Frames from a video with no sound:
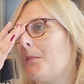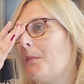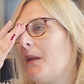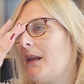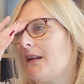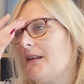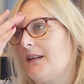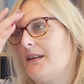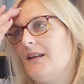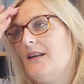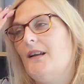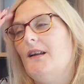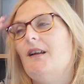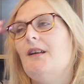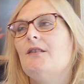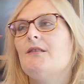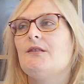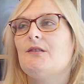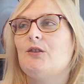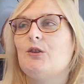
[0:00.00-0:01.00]
like
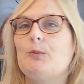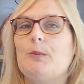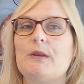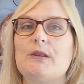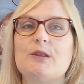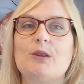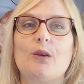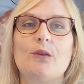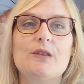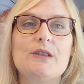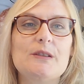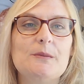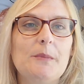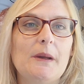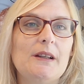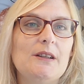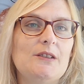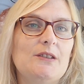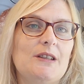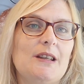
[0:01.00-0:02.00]
super soft
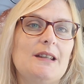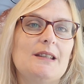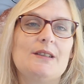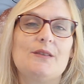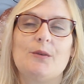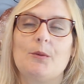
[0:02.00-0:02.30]
sponges